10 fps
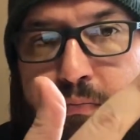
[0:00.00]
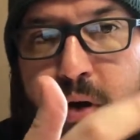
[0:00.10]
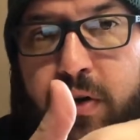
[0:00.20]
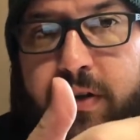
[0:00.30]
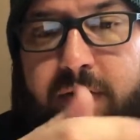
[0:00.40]

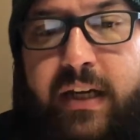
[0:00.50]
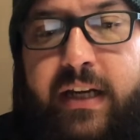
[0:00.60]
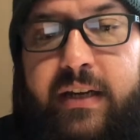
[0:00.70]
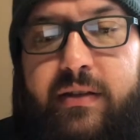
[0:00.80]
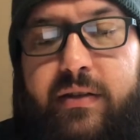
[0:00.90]
both of
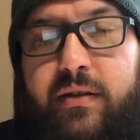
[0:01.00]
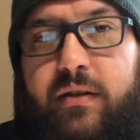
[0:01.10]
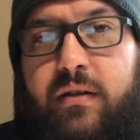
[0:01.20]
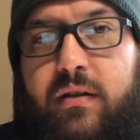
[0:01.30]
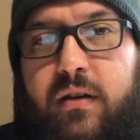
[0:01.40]
these
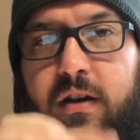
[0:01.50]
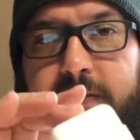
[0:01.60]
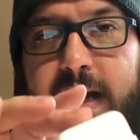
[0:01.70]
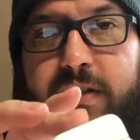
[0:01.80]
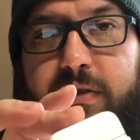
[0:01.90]
are
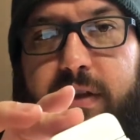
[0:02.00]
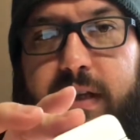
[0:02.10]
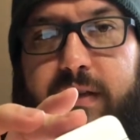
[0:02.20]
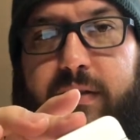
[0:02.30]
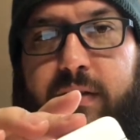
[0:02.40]
faster than
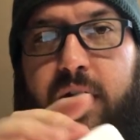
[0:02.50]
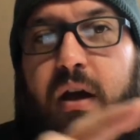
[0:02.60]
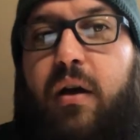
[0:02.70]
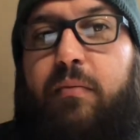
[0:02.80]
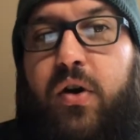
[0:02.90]
this.
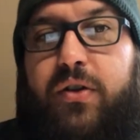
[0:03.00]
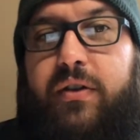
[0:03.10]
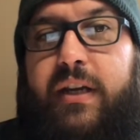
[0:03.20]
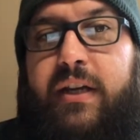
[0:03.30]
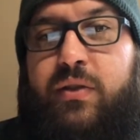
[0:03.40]
Both
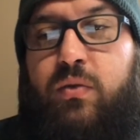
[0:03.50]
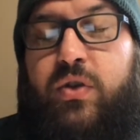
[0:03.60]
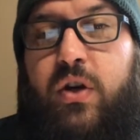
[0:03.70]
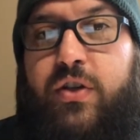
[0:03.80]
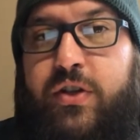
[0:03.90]
of these will
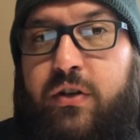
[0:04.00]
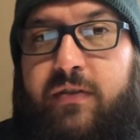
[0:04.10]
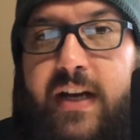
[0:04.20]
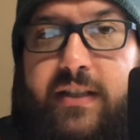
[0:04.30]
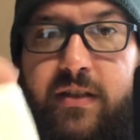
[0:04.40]
charge two
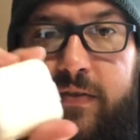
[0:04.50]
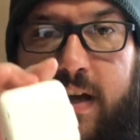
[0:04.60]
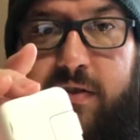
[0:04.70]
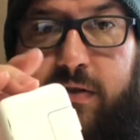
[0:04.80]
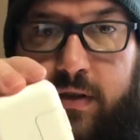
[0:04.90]
devices
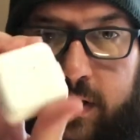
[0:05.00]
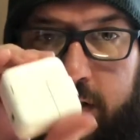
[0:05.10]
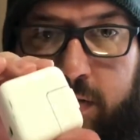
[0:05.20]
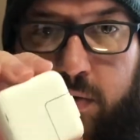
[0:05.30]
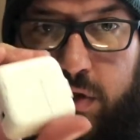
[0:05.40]
faster than
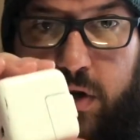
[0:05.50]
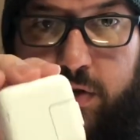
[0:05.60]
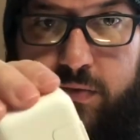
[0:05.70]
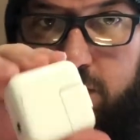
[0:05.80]
this will charge